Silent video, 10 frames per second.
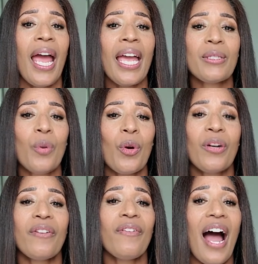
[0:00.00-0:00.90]

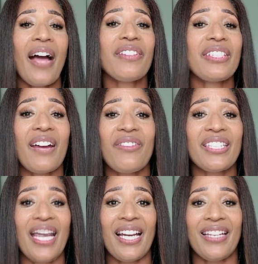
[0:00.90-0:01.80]
Export 5 to 7
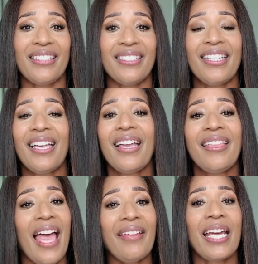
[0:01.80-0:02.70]
seconds.
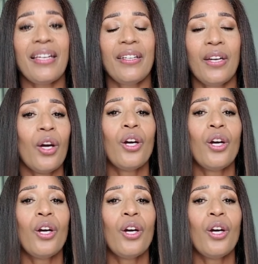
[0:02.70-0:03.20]
That's it.